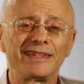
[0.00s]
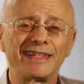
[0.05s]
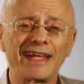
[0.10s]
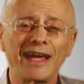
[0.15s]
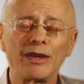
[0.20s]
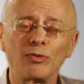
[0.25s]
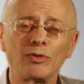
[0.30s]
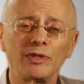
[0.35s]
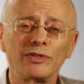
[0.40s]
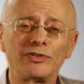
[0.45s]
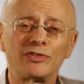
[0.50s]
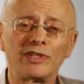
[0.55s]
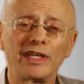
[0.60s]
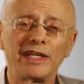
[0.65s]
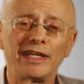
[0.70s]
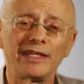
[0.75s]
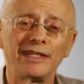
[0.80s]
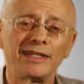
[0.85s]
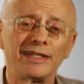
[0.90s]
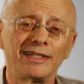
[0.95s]
That was
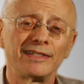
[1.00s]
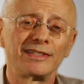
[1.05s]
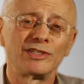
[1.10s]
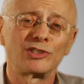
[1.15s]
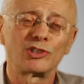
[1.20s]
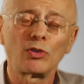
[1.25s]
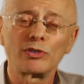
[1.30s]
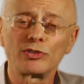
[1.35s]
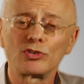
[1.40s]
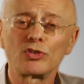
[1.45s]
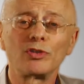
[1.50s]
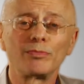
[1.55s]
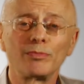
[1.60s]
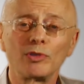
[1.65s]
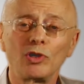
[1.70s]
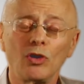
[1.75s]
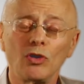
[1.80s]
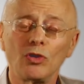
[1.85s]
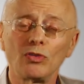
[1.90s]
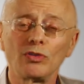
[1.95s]
a short-term
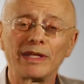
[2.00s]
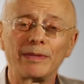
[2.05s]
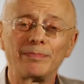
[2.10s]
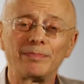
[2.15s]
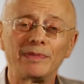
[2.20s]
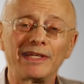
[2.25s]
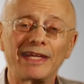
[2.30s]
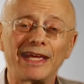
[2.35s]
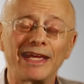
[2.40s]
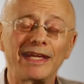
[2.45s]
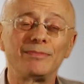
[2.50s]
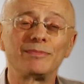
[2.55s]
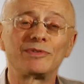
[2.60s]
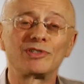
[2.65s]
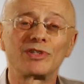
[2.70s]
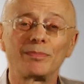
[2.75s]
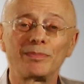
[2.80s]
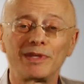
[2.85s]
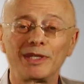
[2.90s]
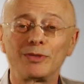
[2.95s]
goal that became
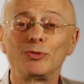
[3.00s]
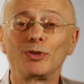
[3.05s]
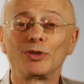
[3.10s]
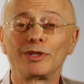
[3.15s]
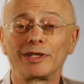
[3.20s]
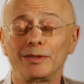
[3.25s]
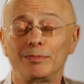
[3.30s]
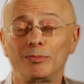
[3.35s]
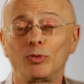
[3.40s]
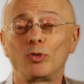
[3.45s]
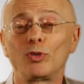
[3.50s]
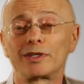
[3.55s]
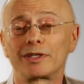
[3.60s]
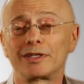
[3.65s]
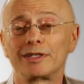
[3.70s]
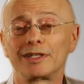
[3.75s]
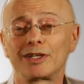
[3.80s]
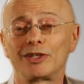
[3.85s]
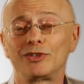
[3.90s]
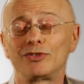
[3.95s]
something really
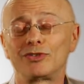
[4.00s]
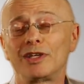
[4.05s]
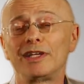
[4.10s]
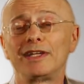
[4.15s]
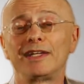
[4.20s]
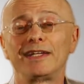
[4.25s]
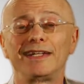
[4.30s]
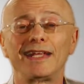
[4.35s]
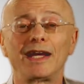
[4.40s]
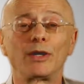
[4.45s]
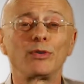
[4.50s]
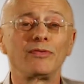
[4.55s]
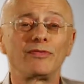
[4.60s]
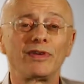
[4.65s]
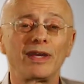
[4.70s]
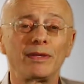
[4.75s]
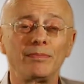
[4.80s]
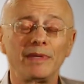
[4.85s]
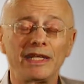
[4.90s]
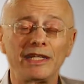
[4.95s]
important because now we've
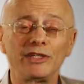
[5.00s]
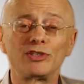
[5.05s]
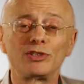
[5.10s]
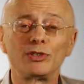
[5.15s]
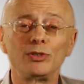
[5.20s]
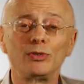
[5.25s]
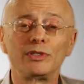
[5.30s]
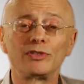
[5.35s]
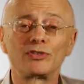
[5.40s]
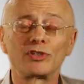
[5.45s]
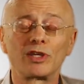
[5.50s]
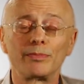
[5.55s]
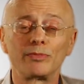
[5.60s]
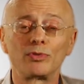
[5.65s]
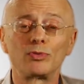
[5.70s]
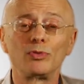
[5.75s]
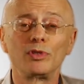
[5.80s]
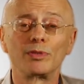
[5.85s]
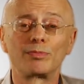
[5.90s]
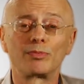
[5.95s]
had many students come
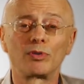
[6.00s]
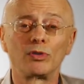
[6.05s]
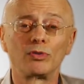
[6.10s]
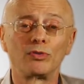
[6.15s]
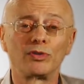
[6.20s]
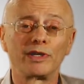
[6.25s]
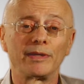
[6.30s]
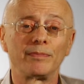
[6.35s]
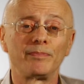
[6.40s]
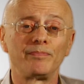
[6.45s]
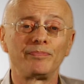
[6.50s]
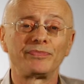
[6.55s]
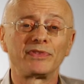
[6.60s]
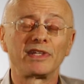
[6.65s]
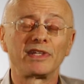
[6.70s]
through the program.